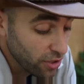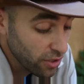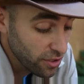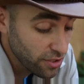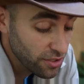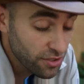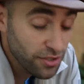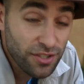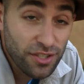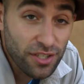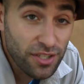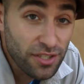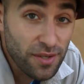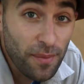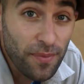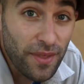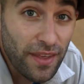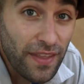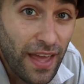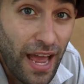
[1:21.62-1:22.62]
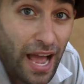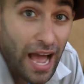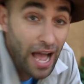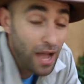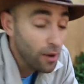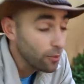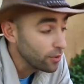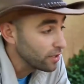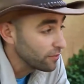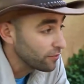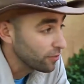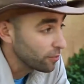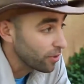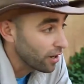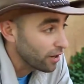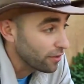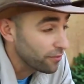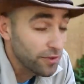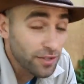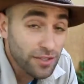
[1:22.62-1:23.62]
good. This looks like something that I would eat for
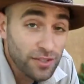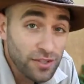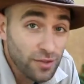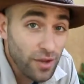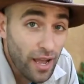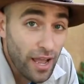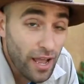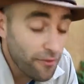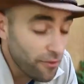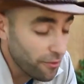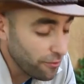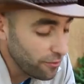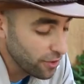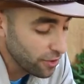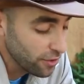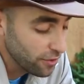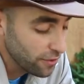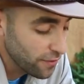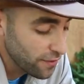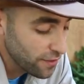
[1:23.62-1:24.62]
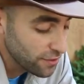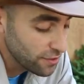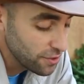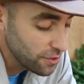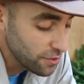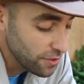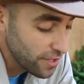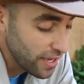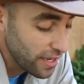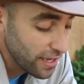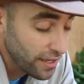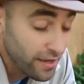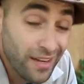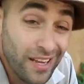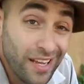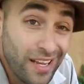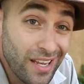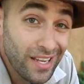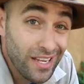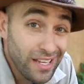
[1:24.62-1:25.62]
breakfast. So I have a feeling that this toucan
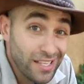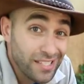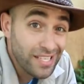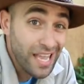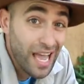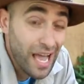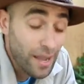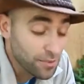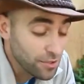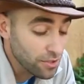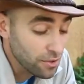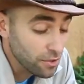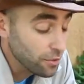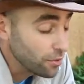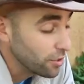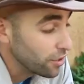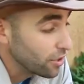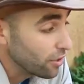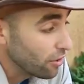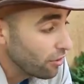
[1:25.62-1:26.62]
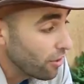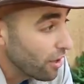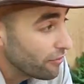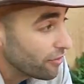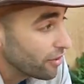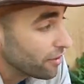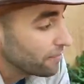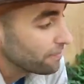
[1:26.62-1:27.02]
is absolutely gonna love